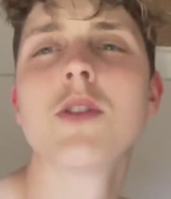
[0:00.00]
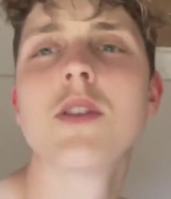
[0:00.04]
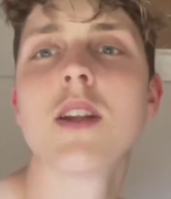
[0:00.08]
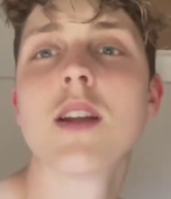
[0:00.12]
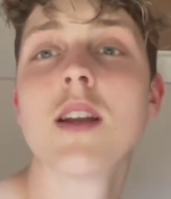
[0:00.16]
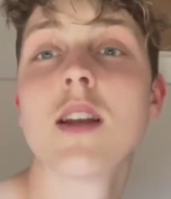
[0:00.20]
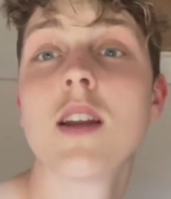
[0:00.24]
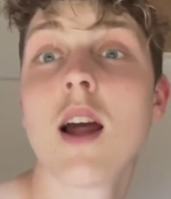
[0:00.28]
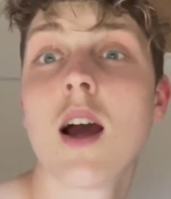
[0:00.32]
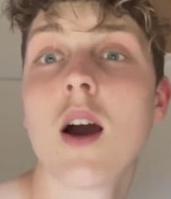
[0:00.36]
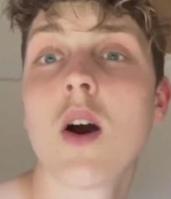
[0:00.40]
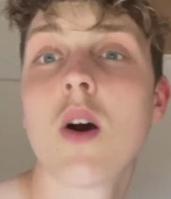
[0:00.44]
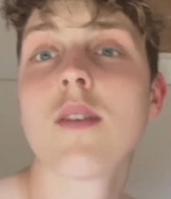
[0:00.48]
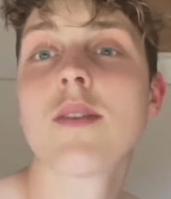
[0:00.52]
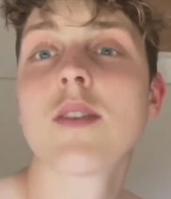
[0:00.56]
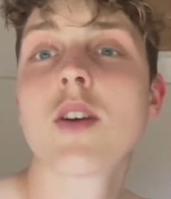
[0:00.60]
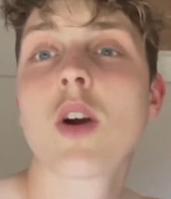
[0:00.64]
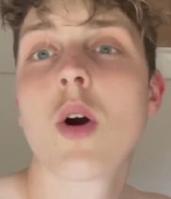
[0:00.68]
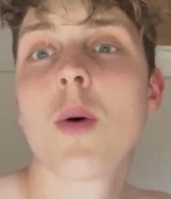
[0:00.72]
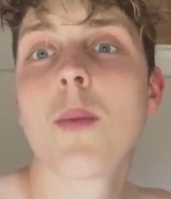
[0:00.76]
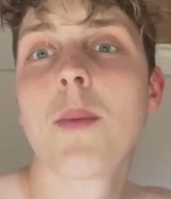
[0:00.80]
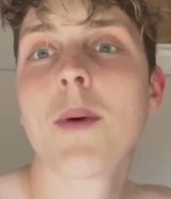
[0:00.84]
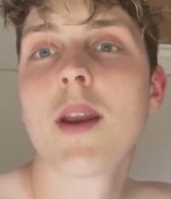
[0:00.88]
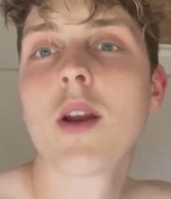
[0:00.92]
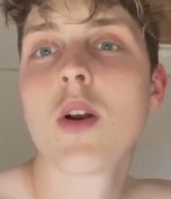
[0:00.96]
did, however,
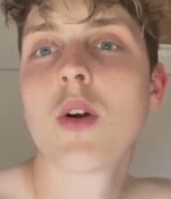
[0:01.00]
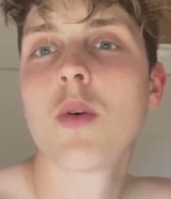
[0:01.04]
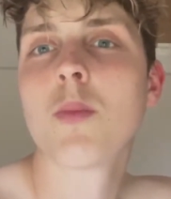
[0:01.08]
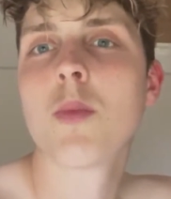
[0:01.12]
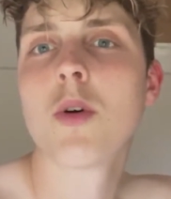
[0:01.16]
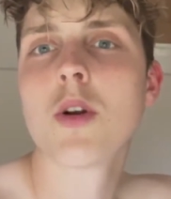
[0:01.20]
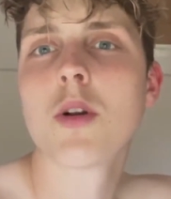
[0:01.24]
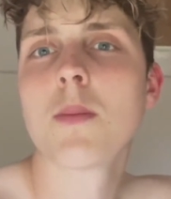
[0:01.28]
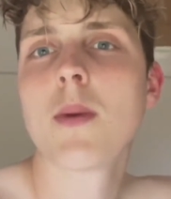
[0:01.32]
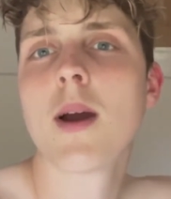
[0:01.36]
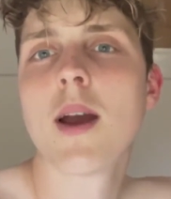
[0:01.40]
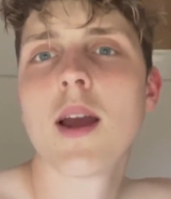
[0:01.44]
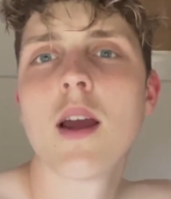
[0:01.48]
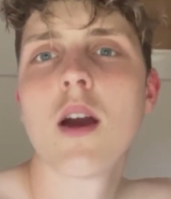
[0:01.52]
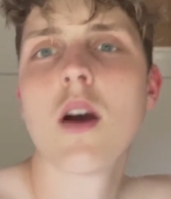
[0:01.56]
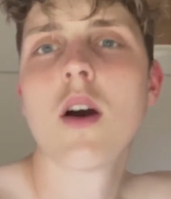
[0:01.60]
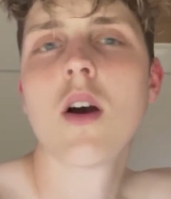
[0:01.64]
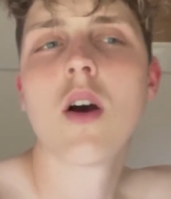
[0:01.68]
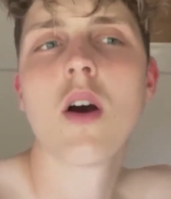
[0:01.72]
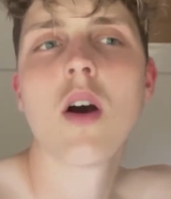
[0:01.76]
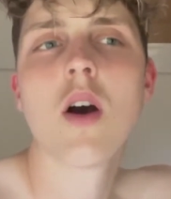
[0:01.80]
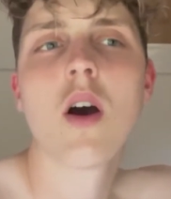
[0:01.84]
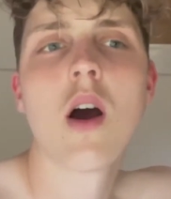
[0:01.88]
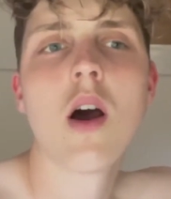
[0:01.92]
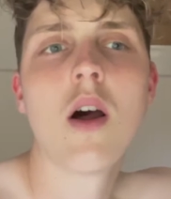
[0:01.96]
comment on one of my
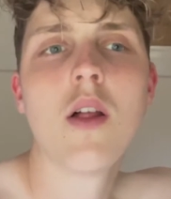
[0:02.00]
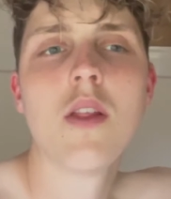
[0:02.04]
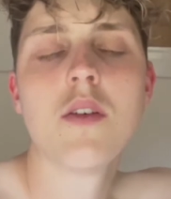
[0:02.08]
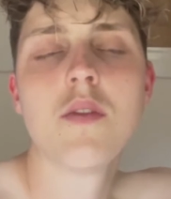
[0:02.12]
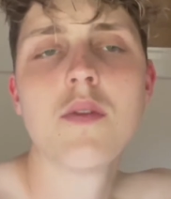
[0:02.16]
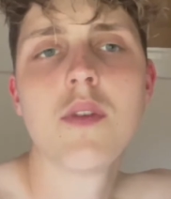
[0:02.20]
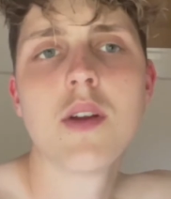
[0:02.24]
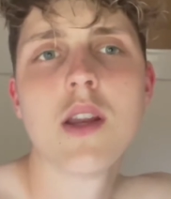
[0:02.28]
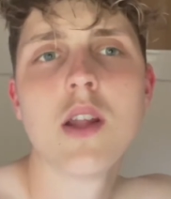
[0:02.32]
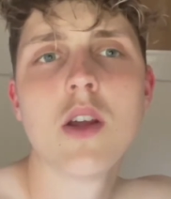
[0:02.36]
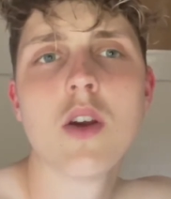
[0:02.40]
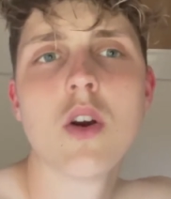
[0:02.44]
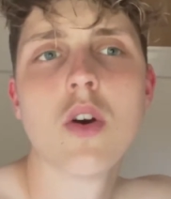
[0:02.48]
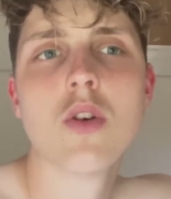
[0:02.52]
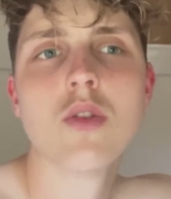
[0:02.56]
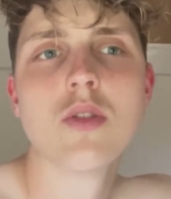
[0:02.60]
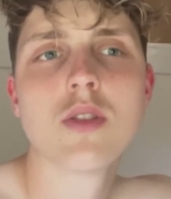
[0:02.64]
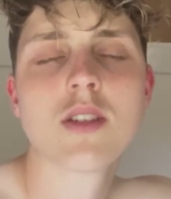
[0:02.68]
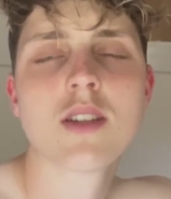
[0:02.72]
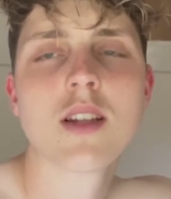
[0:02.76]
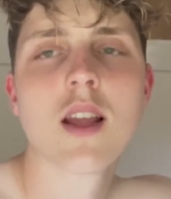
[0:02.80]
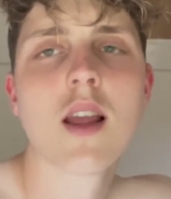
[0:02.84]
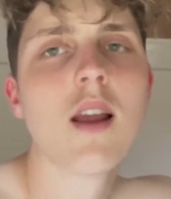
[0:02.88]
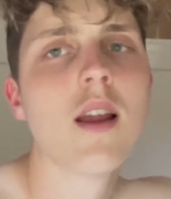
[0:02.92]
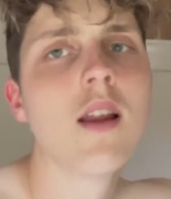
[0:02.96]
other videos
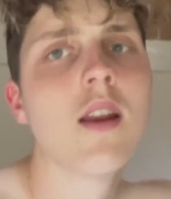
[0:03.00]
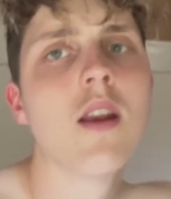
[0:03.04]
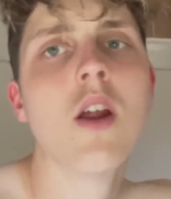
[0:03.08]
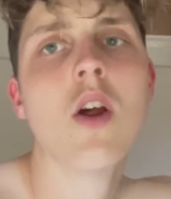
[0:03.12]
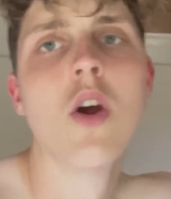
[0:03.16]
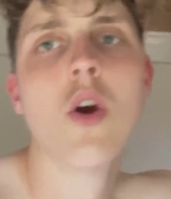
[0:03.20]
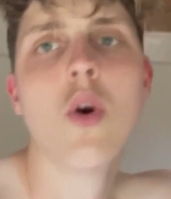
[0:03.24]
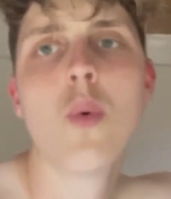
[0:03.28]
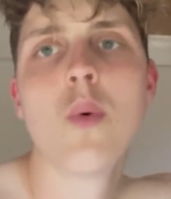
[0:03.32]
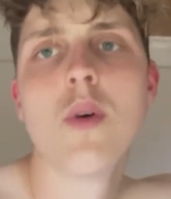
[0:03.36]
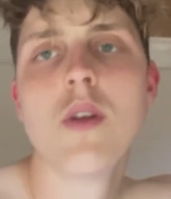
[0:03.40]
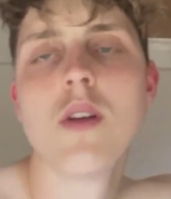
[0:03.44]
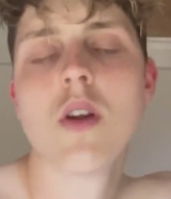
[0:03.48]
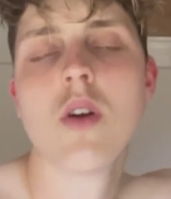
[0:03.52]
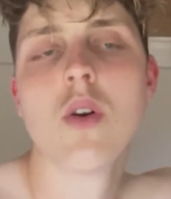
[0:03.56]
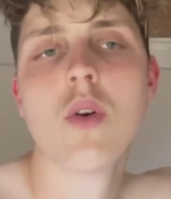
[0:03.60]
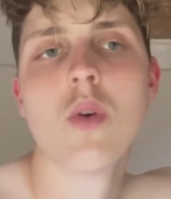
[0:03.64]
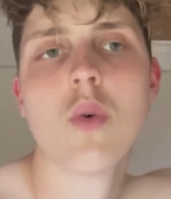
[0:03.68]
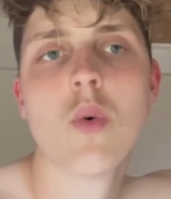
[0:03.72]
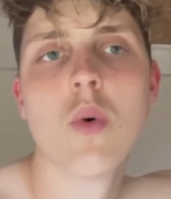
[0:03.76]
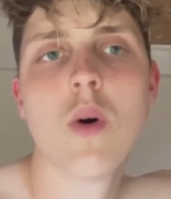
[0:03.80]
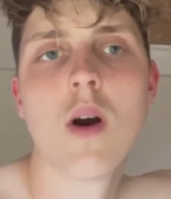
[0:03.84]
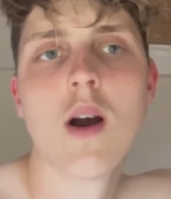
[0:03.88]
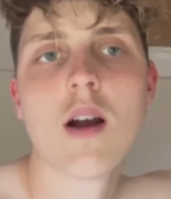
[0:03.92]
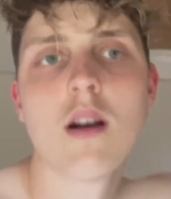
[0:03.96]
saying we don't
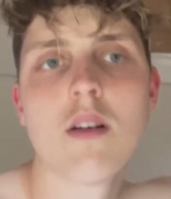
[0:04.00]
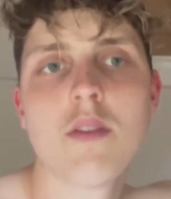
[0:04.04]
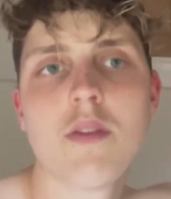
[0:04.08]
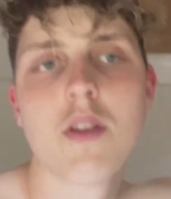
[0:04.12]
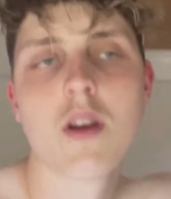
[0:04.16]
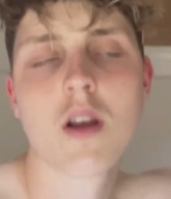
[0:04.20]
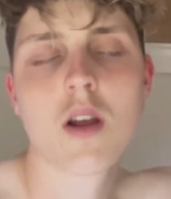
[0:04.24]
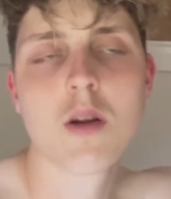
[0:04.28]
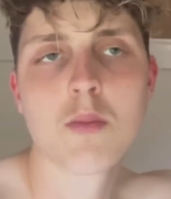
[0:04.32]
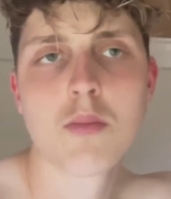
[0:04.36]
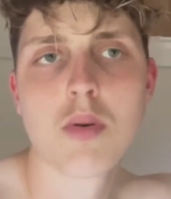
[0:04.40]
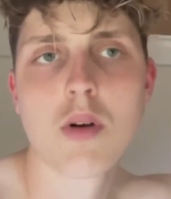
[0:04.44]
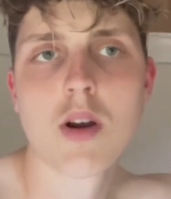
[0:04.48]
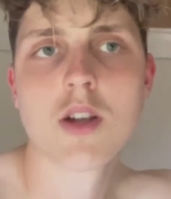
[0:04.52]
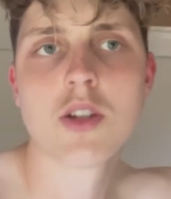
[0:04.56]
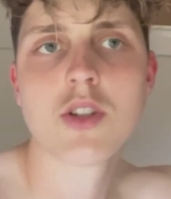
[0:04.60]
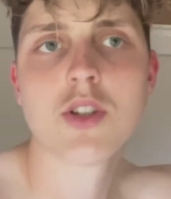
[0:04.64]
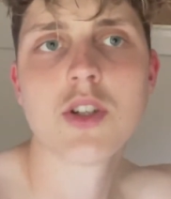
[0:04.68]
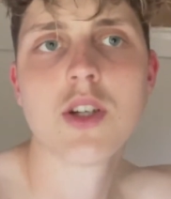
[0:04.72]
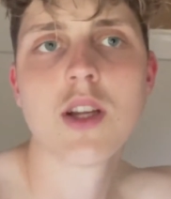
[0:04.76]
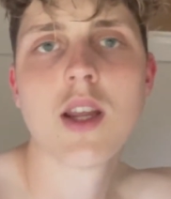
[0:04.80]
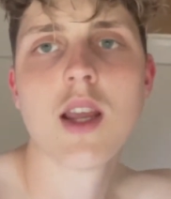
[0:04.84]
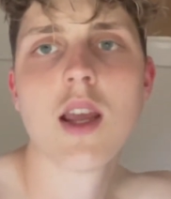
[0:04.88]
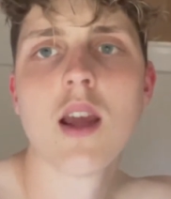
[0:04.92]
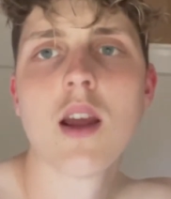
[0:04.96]
all have the
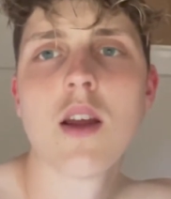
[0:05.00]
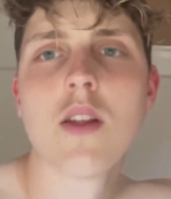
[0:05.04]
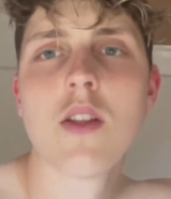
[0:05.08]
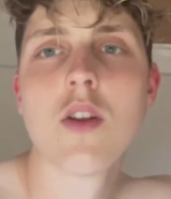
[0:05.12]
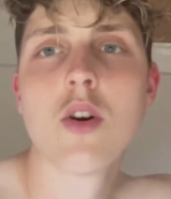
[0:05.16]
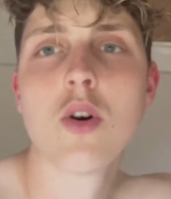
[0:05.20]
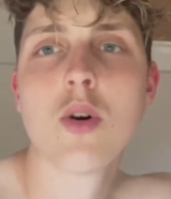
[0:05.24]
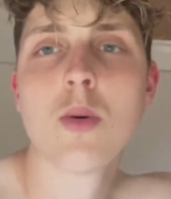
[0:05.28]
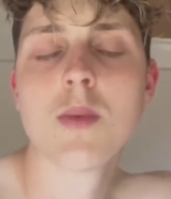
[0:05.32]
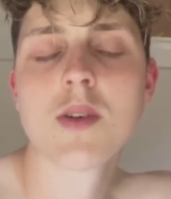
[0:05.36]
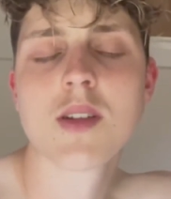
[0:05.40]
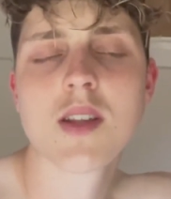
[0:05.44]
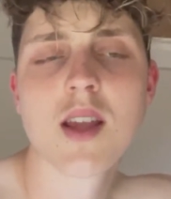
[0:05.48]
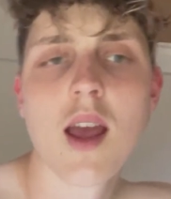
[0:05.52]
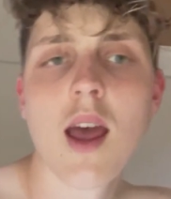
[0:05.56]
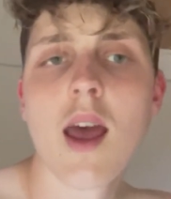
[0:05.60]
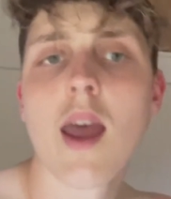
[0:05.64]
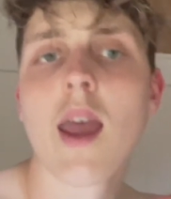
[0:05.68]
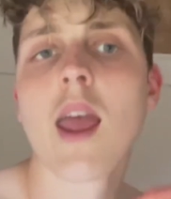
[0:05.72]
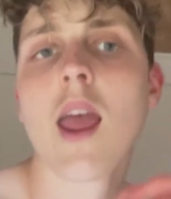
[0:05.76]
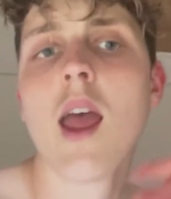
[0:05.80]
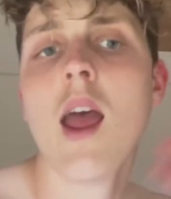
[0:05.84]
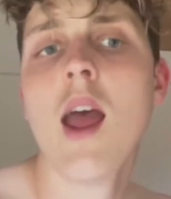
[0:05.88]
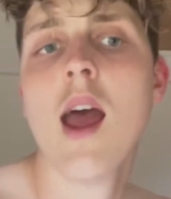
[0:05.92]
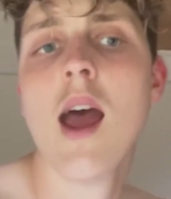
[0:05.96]
compression gear, the Normatec,
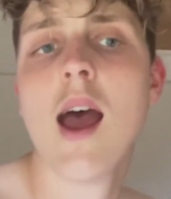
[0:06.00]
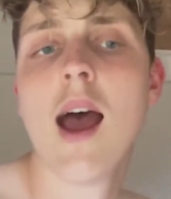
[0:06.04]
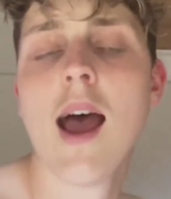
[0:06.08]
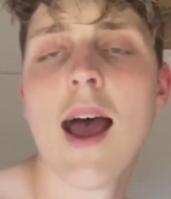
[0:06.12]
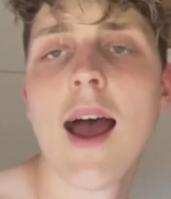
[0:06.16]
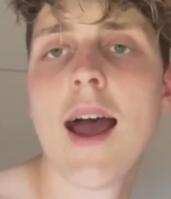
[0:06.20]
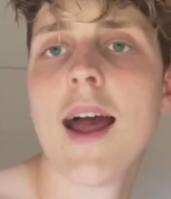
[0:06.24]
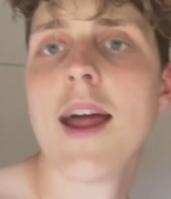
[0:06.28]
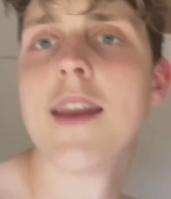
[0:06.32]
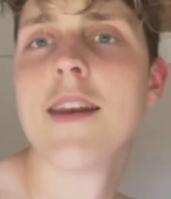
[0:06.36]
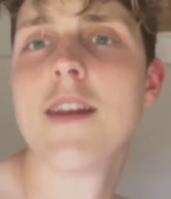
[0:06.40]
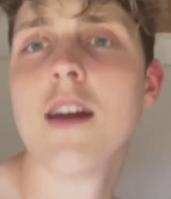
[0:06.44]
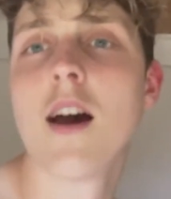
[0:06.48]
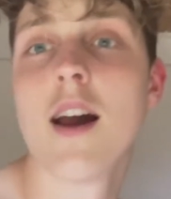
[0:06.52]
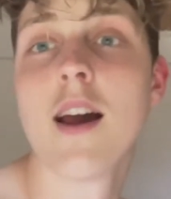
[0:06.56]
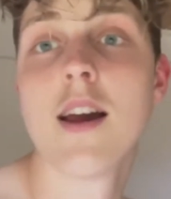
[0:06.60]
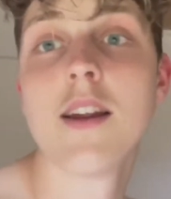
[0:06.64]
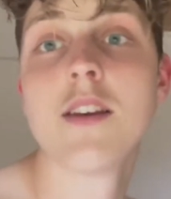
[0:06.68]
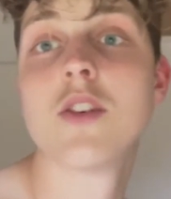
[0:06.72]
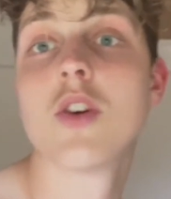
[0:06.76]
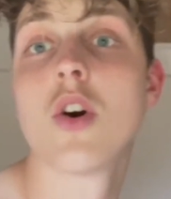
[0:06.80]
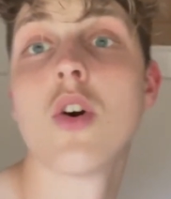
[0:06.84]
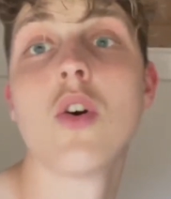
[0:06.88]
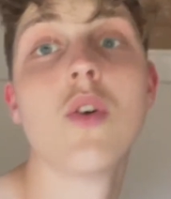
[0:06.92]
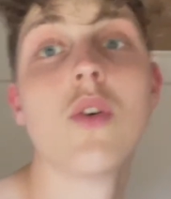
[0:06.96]
and I
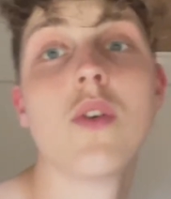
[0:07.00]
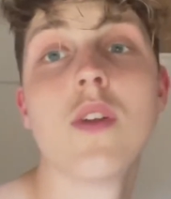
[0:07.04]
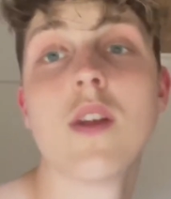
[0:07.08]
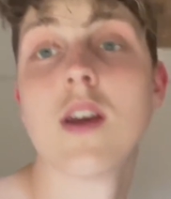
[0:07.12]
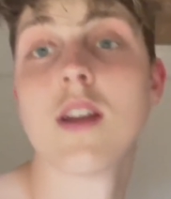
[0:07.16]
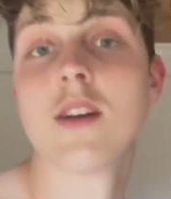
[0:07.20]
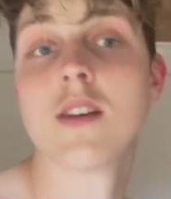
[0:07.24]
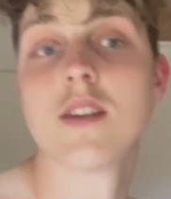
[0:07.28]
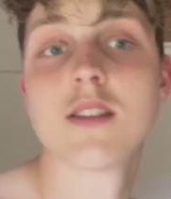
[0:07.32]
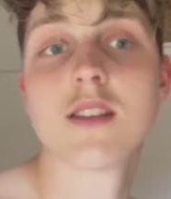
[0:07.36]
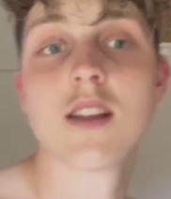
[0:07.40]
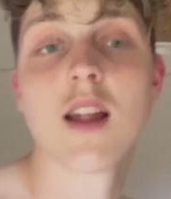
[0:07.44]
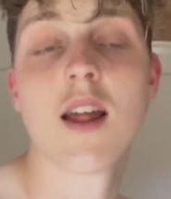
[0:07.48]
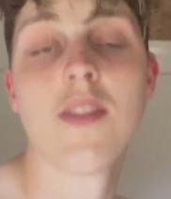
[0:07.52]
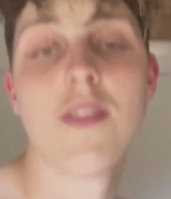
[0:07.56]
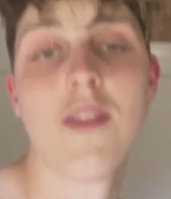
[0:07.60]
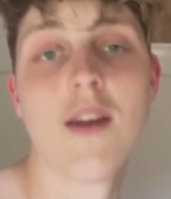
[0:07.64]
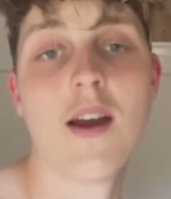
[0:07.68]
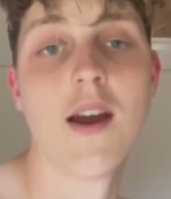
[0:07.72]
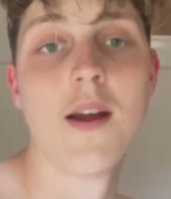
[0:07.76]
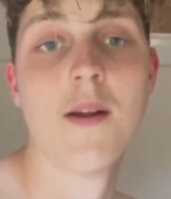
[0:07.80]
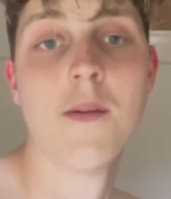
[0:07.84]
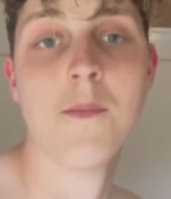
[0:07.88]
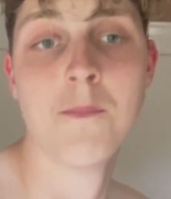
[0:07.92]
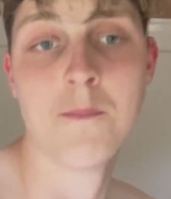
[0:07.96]
totally understand
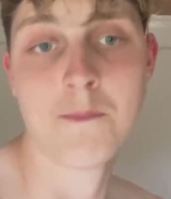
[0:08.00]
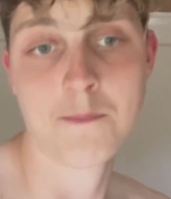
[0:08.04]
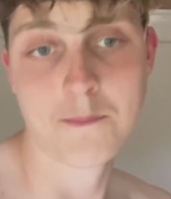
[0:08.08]
that.